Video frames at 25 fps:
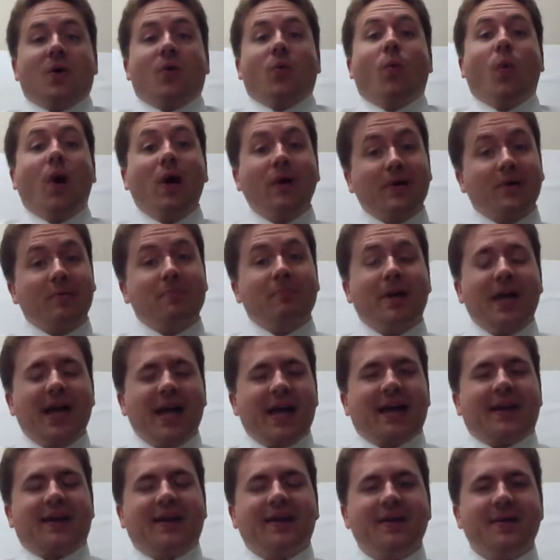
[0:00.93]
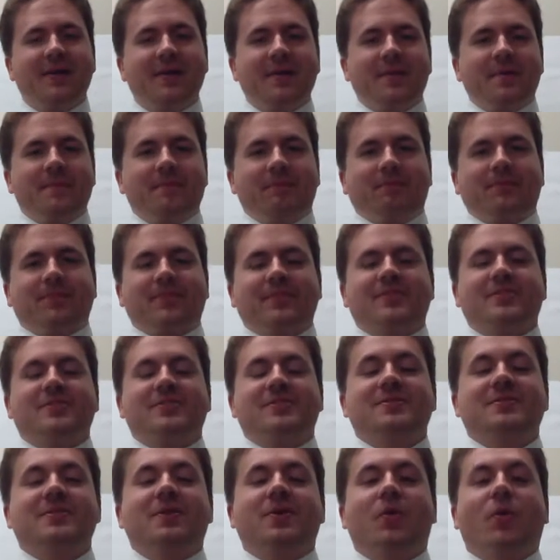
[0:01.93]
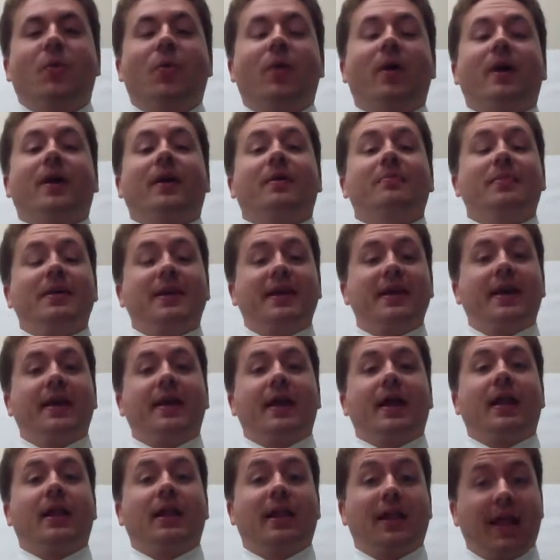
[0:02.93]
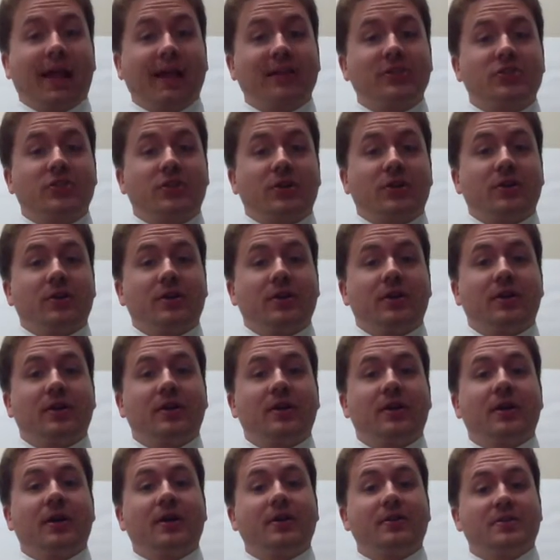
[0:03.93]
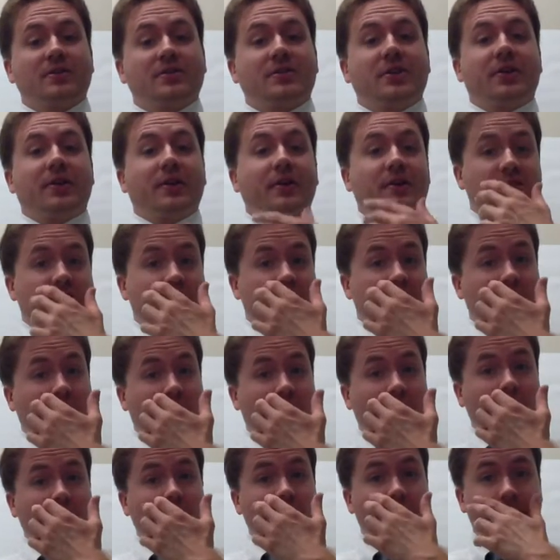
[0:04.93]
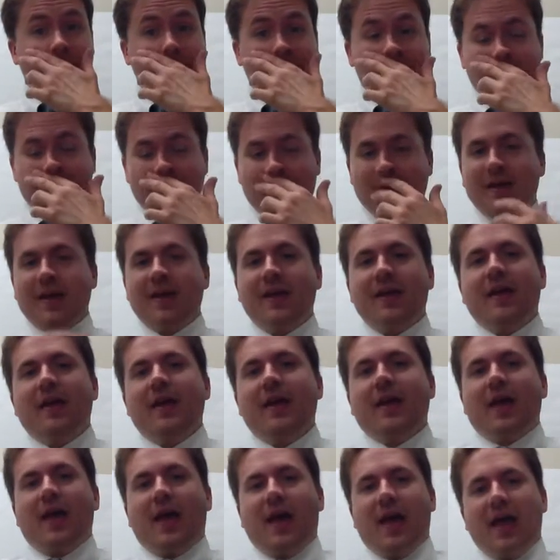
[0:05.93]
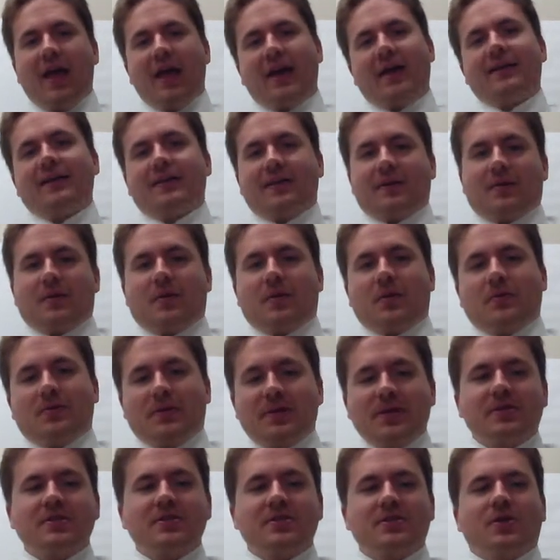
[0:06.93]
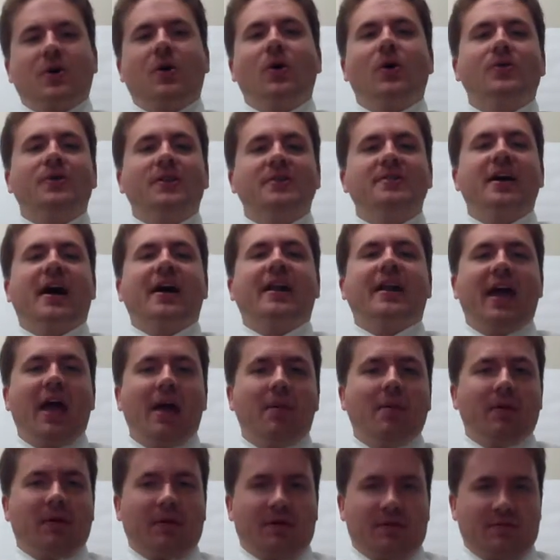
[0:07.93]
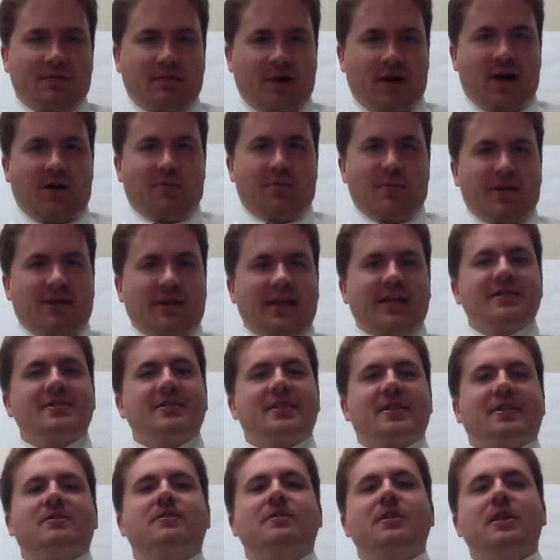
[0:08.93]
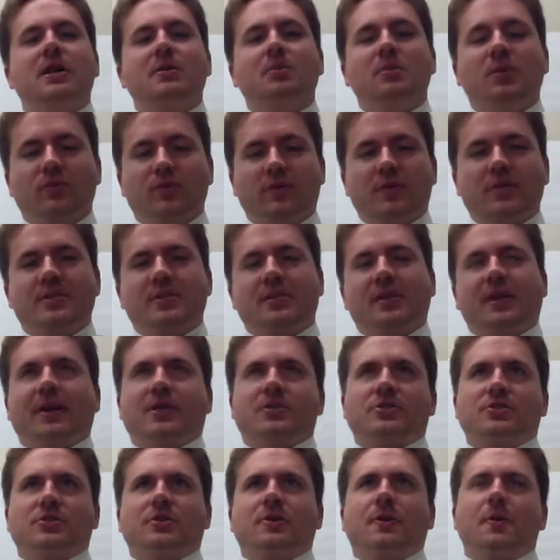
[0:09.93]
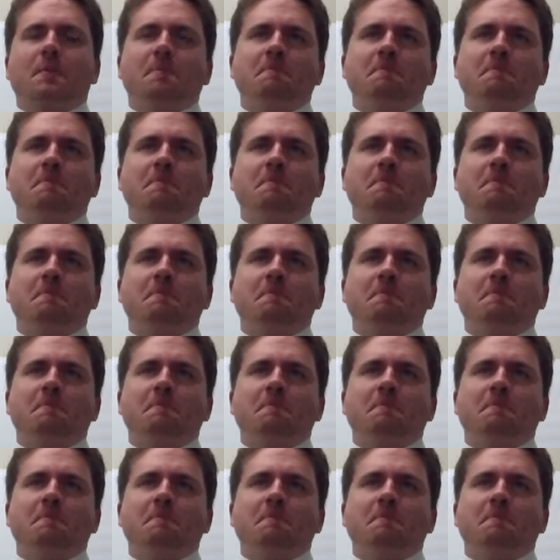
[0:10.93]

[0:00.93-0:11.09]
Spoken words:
Welcome back. We're going to begin lecture series 2, and this is called the dynamic environment. That's the theme of this lecture.